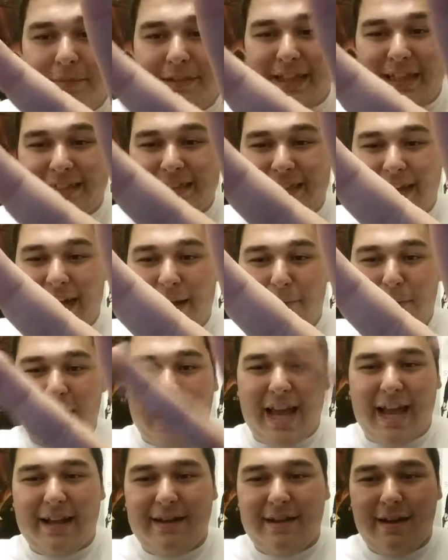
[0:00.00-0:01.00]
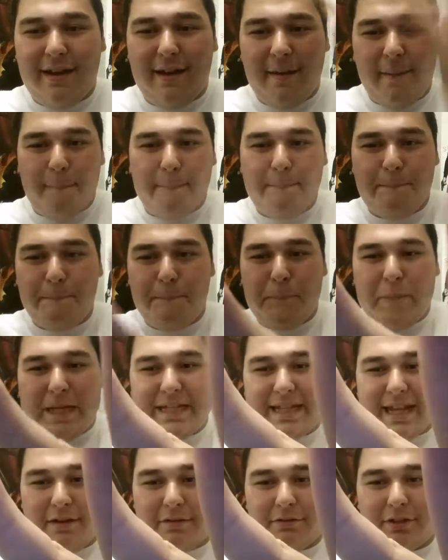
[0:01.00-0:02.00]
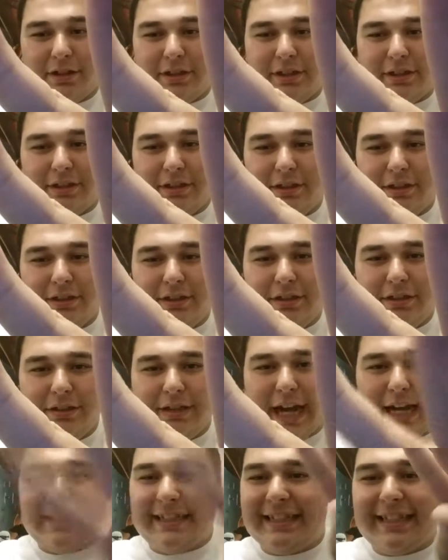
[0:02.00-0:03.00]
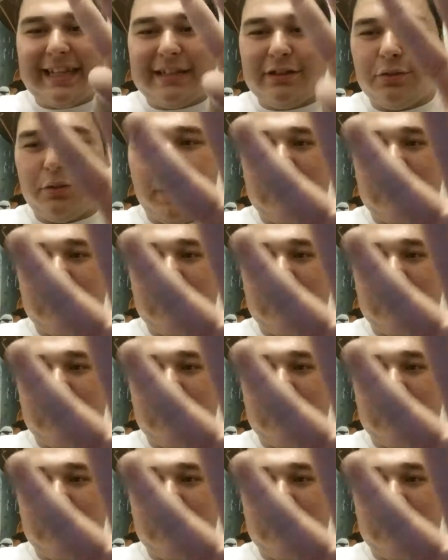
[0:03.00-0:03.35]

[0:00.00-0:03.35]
next time, and peace out. I did that